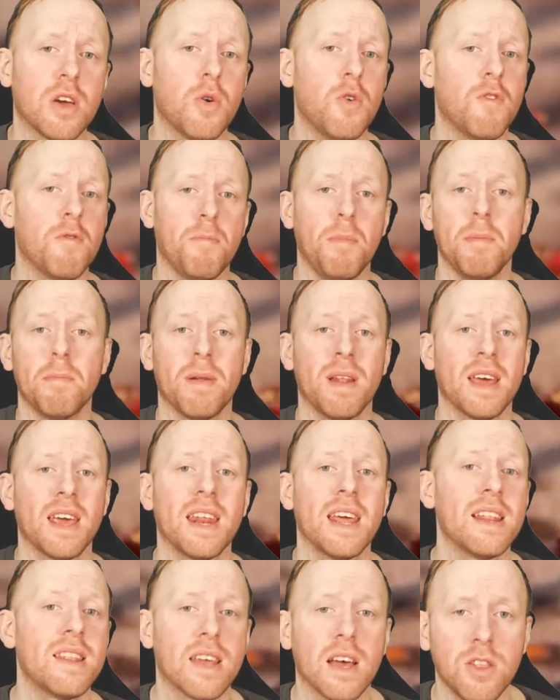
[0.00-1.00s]
who have been playing
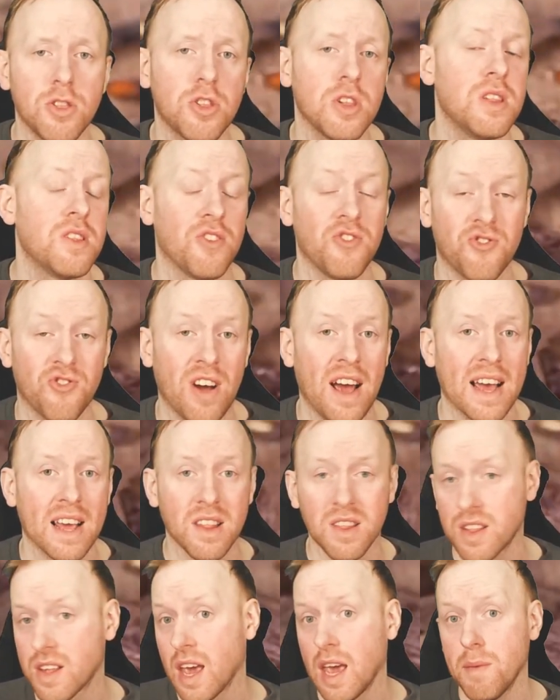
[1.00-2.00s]
a Dungeons and
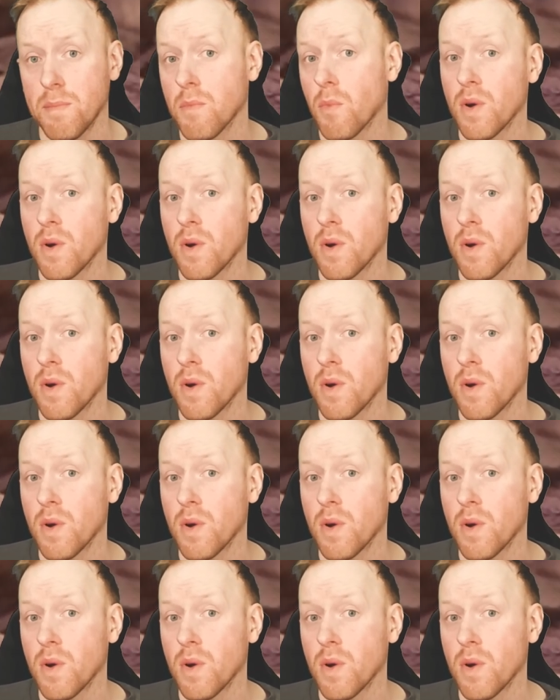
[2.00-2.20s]
Dragons game